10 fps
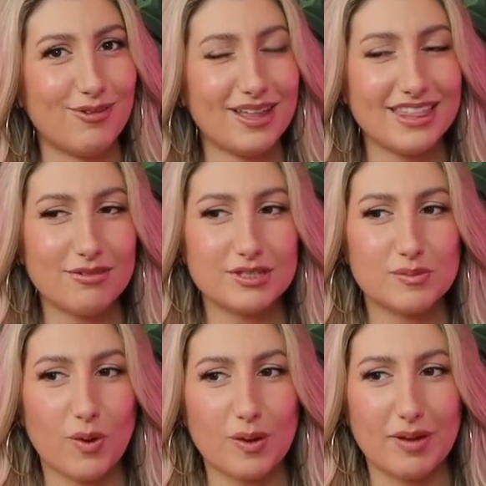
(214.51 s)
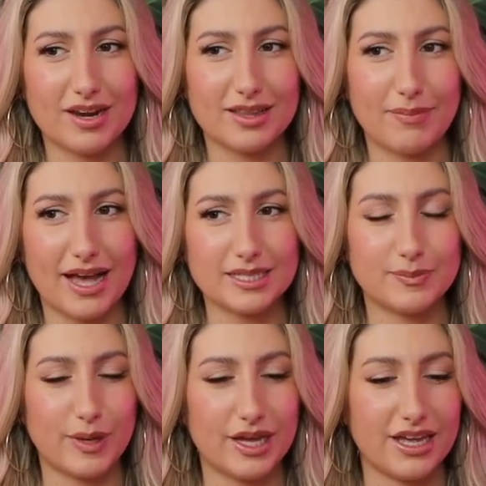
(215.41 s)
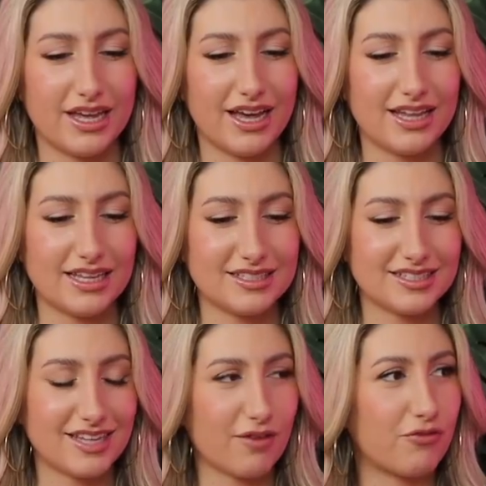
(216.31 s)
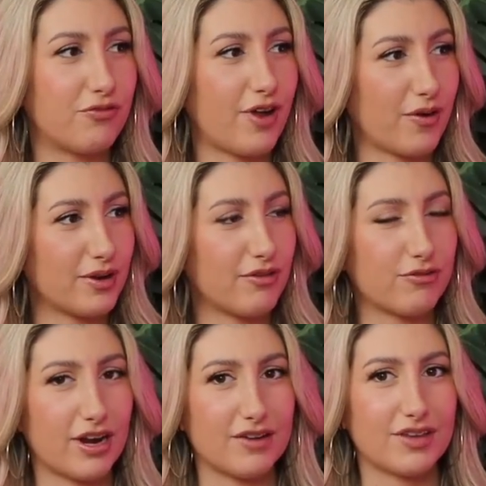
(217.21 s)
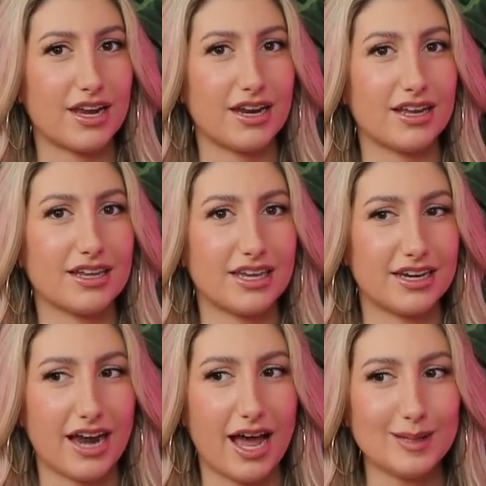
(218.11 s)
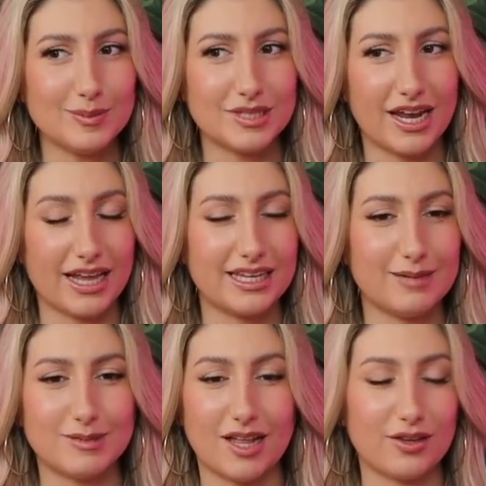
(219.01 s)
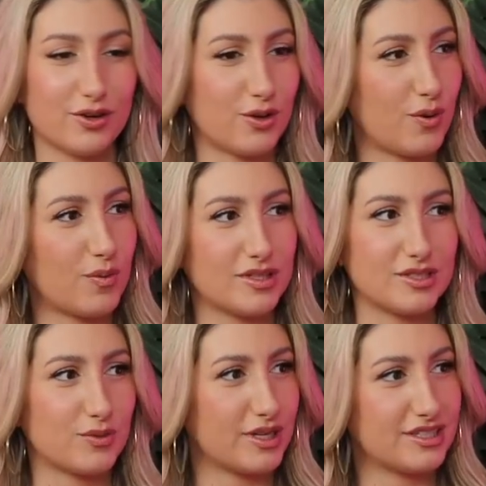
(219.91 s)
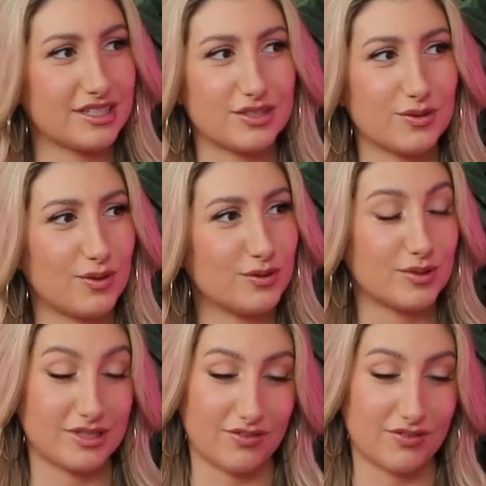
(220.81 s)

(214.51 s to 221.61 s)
Well, I think we spoke about it in the past, but Alessia's like very afraid of getting kidnapped. And I keep telling her no one wants a 27-year-old.